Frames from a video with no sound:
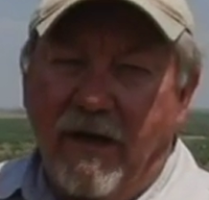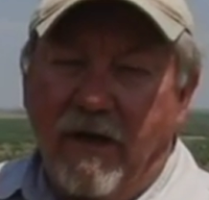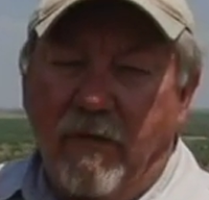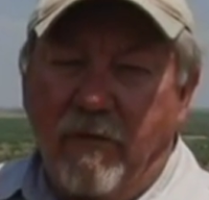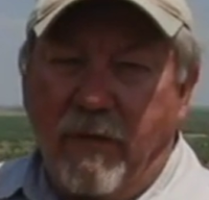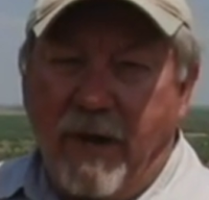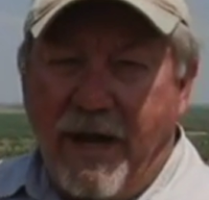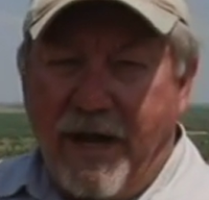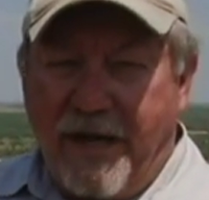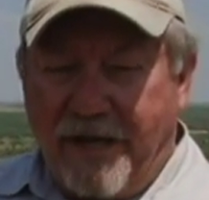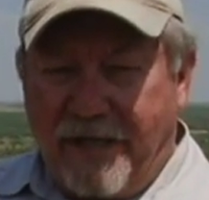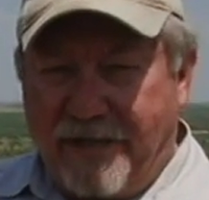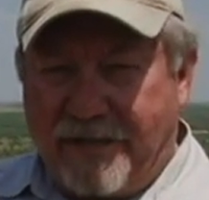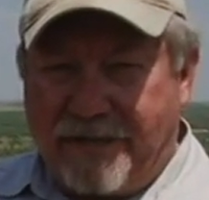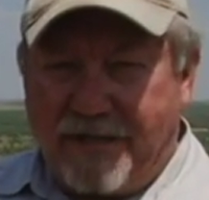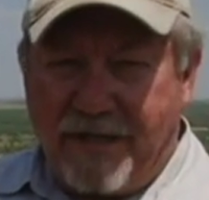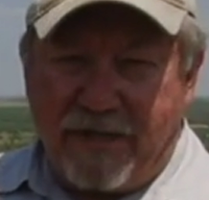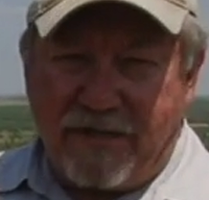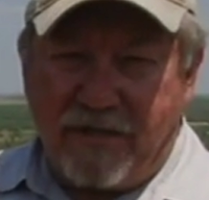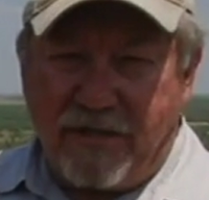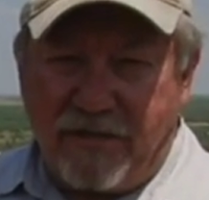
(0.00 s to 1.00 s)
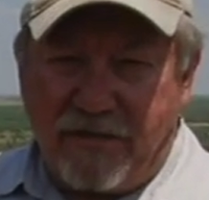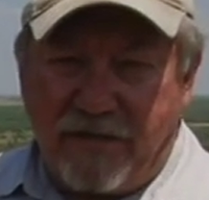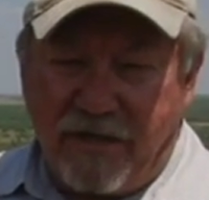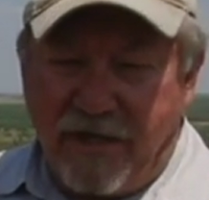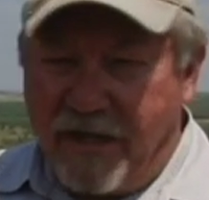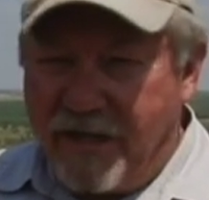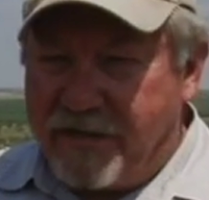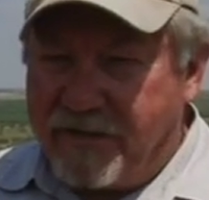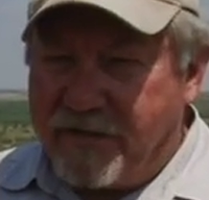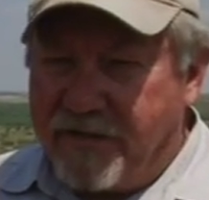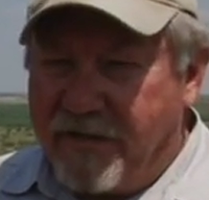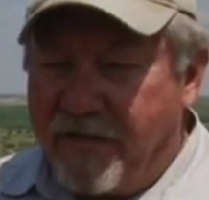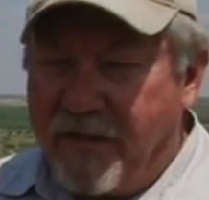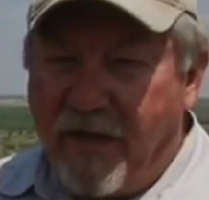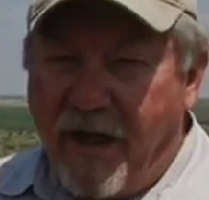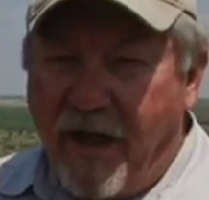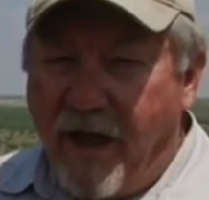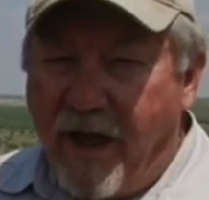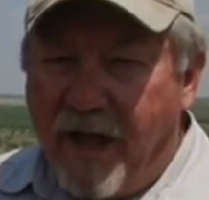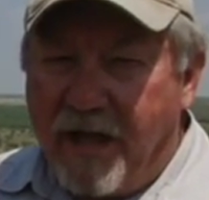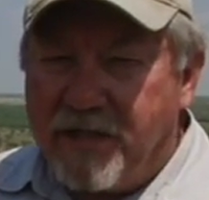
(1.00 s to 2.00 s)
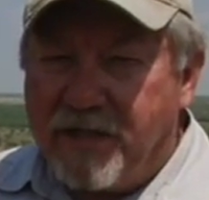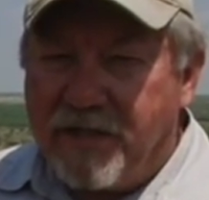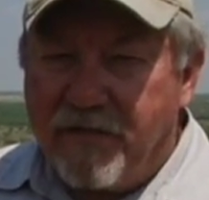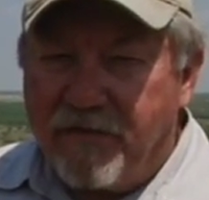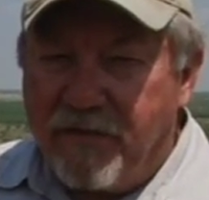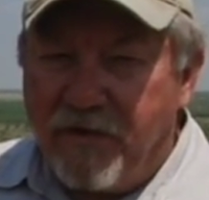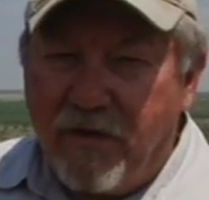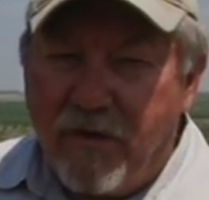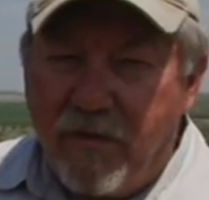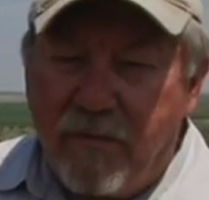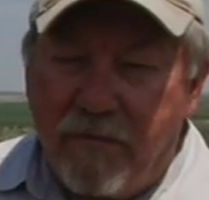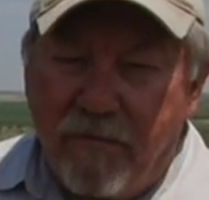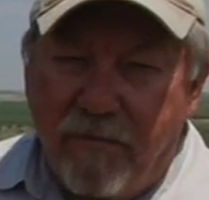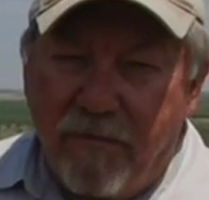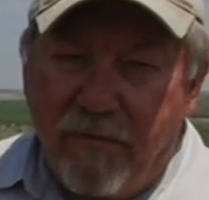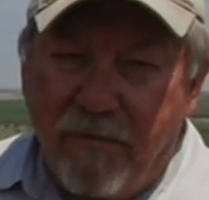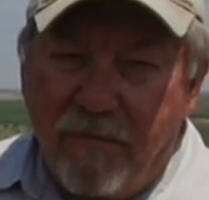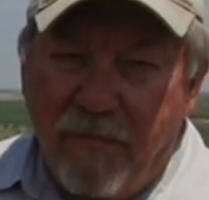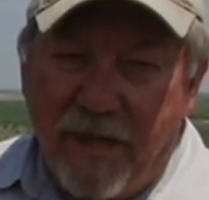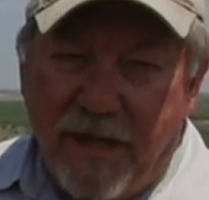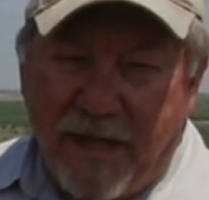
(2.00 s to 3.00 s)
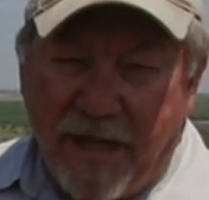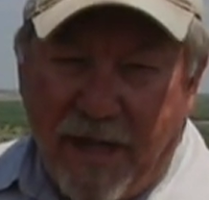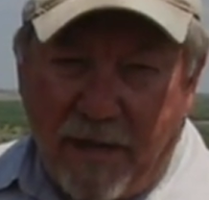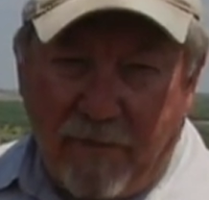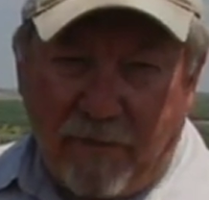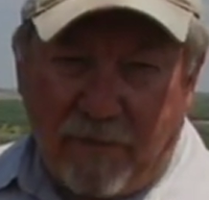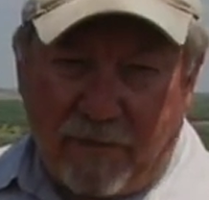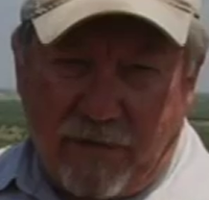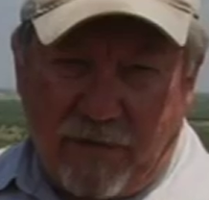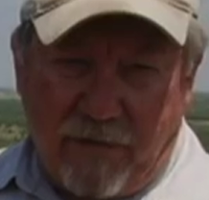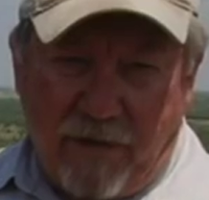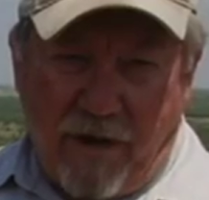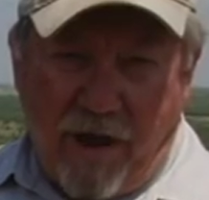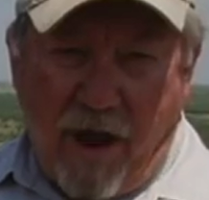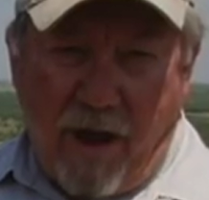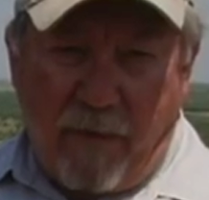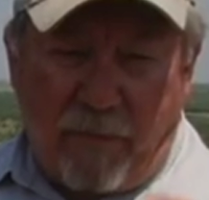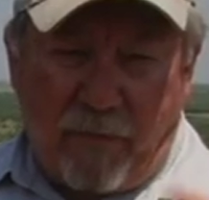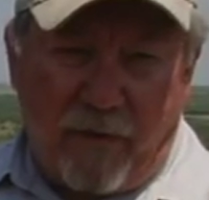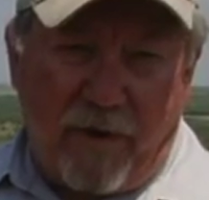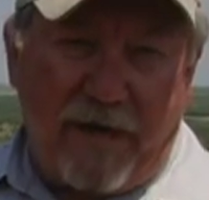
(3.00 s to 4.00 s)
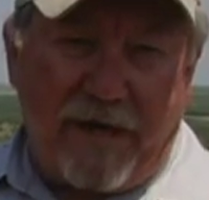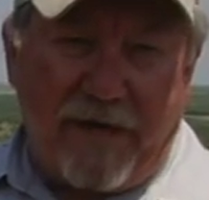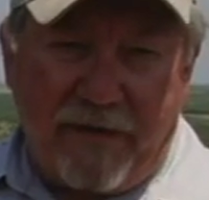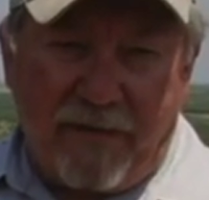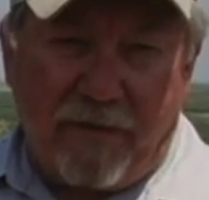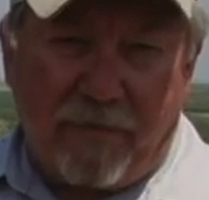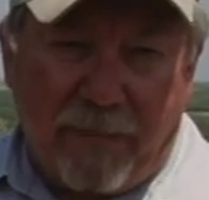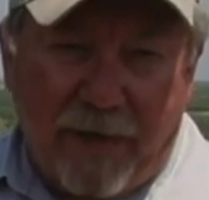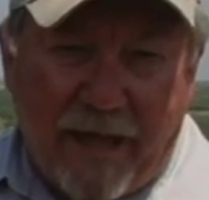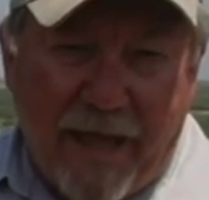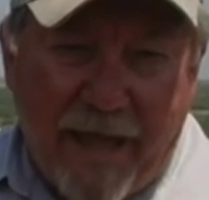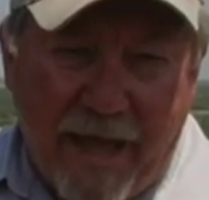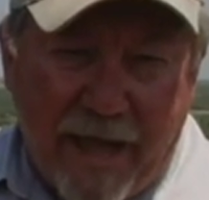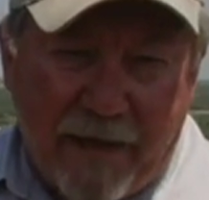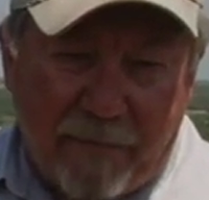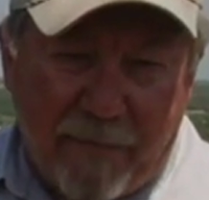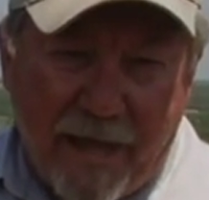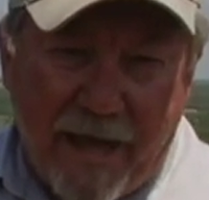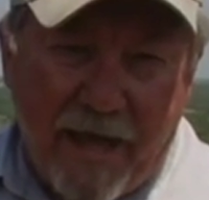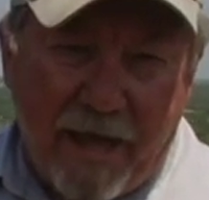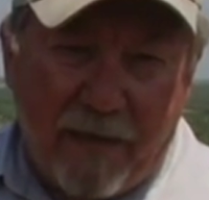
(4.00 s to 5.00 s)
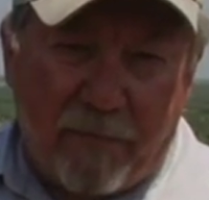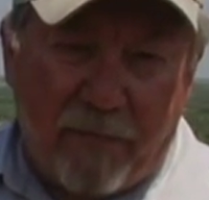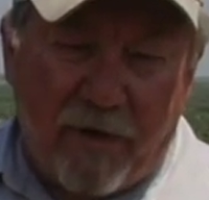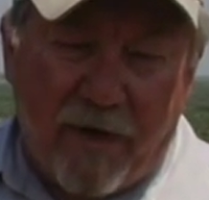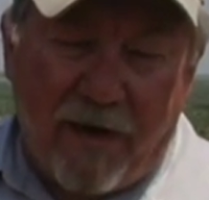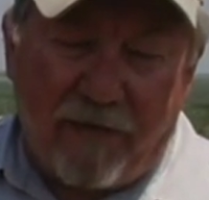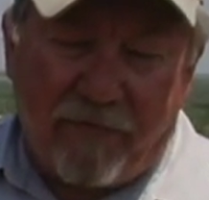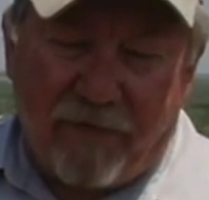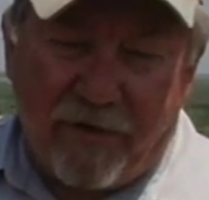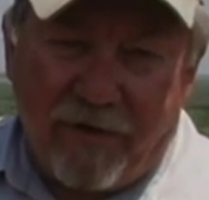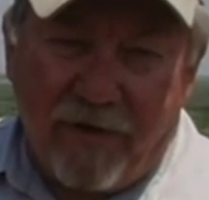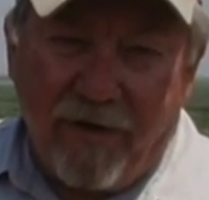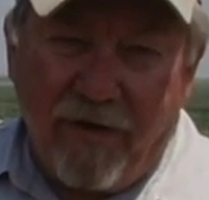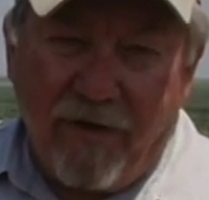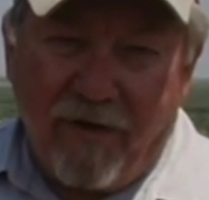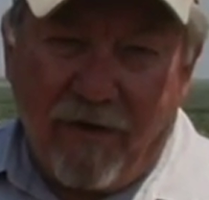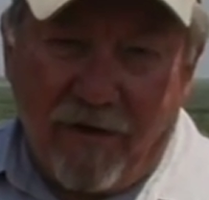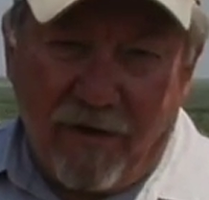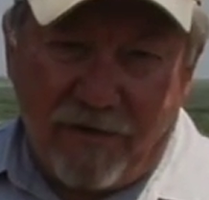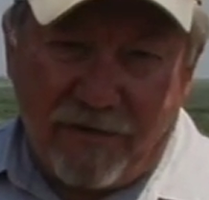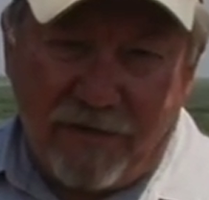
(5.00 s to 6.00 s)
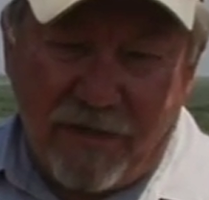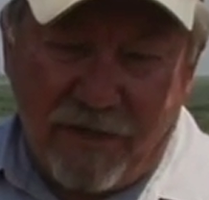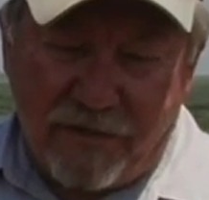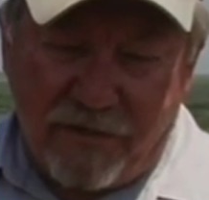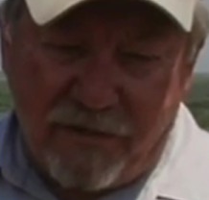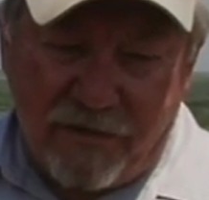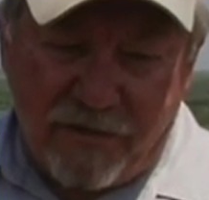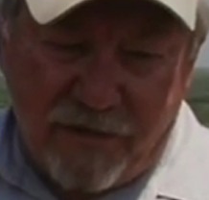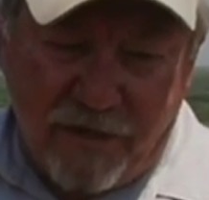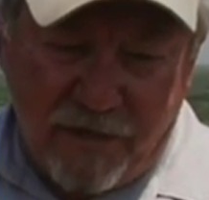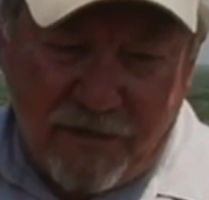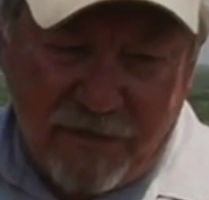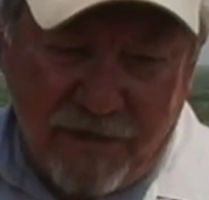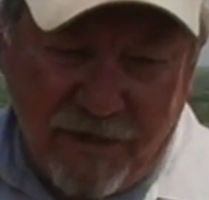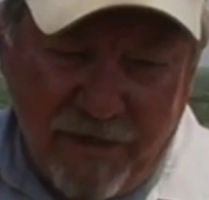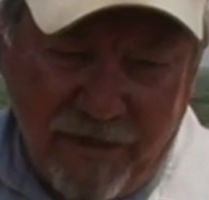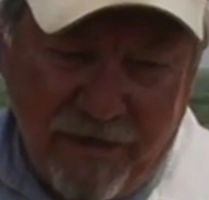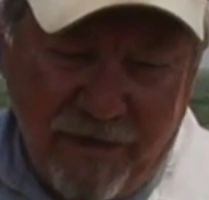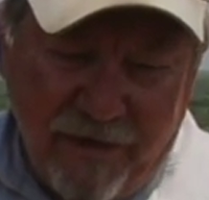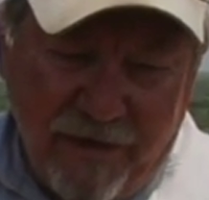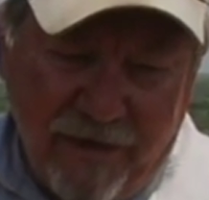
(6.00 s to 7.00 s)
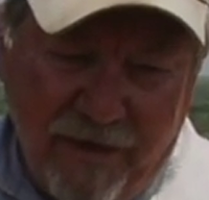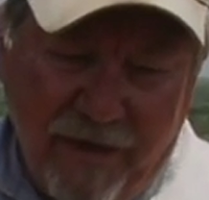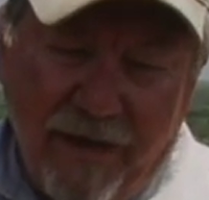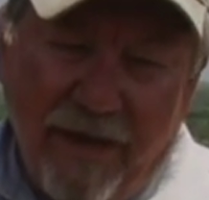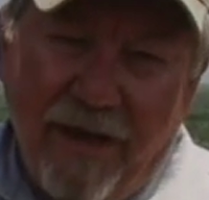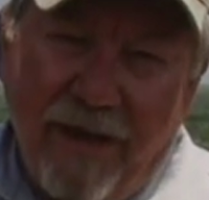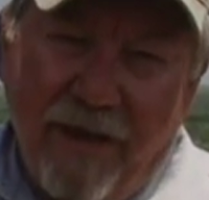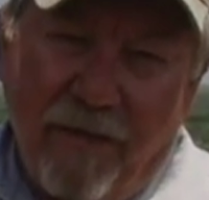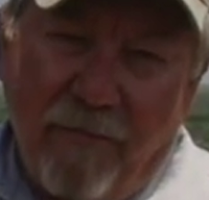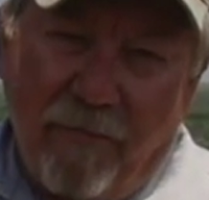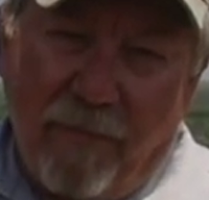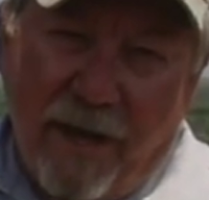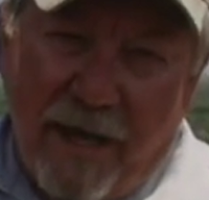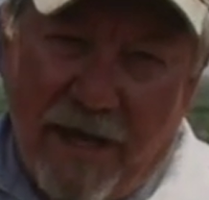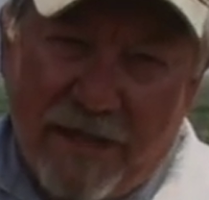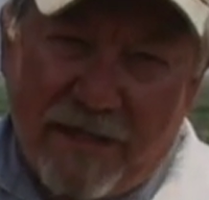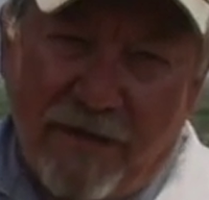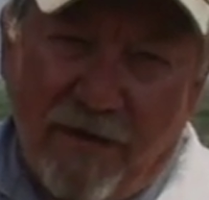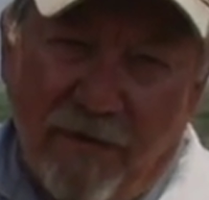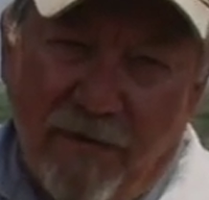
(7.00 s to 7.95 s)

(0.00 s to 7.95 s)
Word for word: rate is such and such, then the odds of you being able to operate in the black at a profit are such and such. Based